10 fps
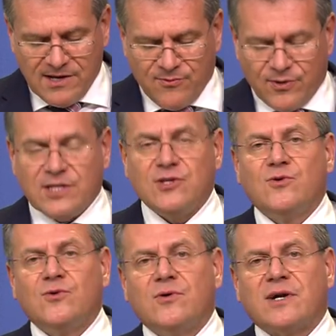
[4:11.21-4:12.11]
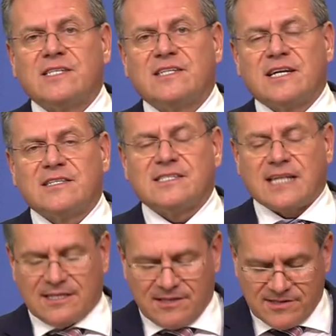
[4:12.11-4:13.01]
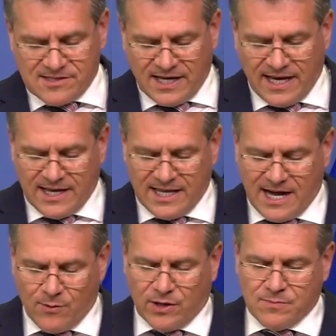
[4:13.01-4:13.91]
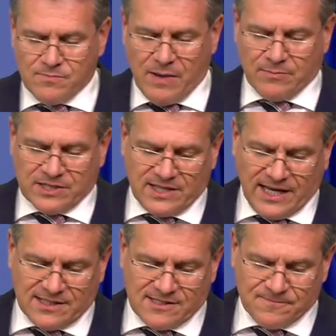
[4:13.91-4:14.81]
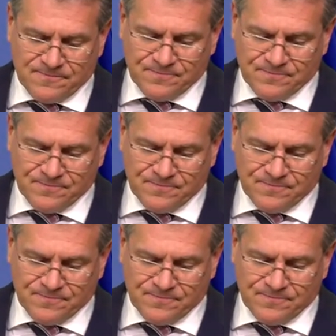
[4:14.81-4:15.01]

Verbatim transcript: for a new resident status in our member states.